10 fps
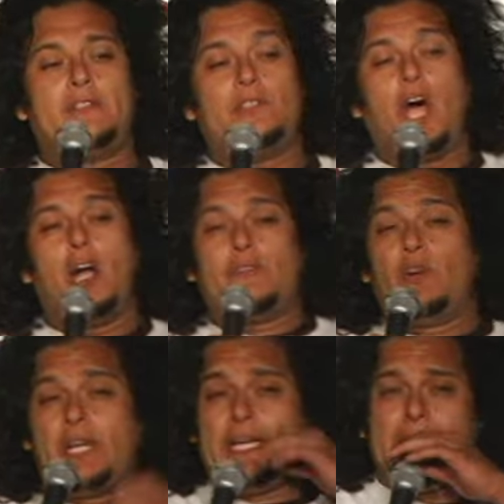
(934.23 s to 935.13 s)
dog
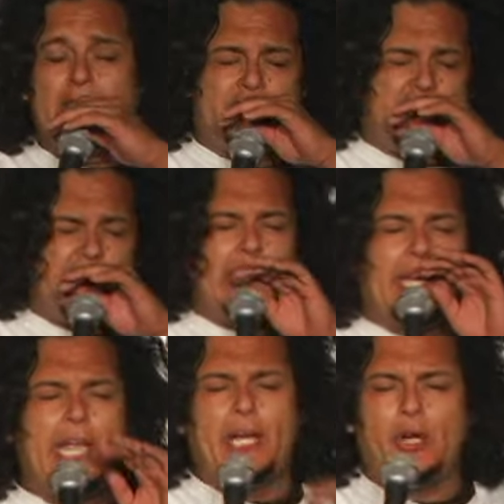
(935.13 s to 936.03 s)
eating chile
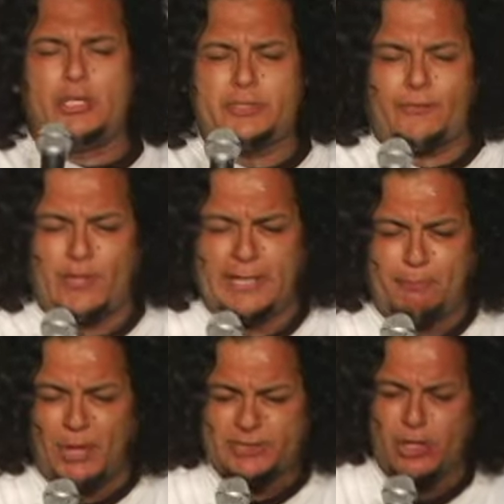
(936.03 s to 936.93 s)
rellenos,
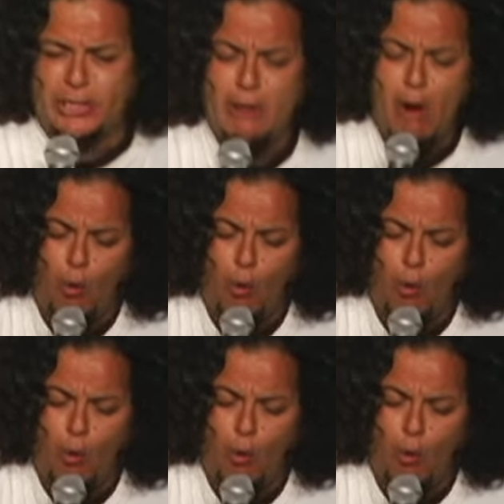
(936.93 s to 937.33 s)
what's hurting.